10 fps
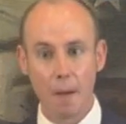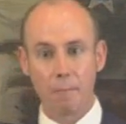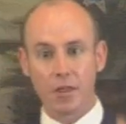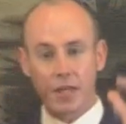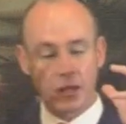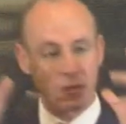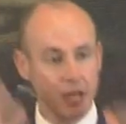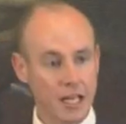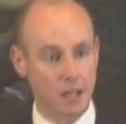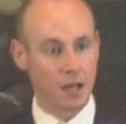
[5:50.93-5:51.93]
But the
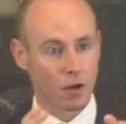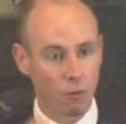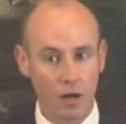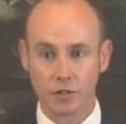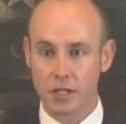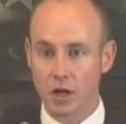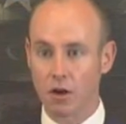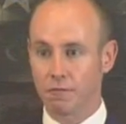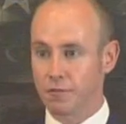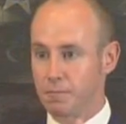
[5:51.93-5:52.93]
unique quality
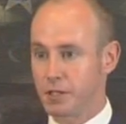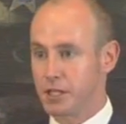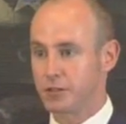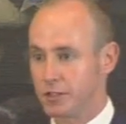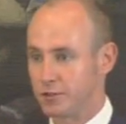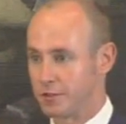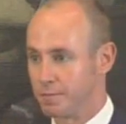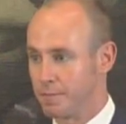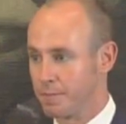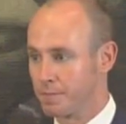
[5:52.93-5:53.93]
of the British
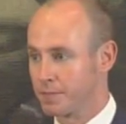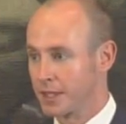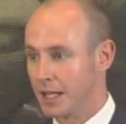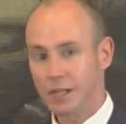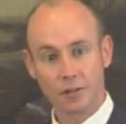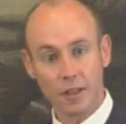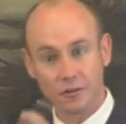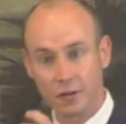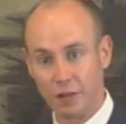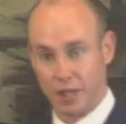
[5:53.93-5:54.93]
system is that
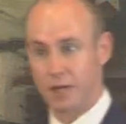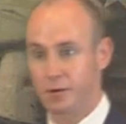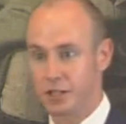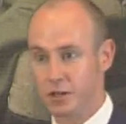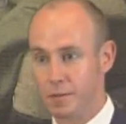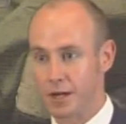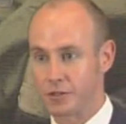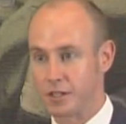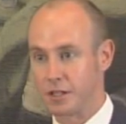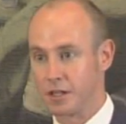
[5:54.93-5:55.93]
there's nothing you can do about
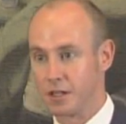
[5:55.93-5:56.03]
it.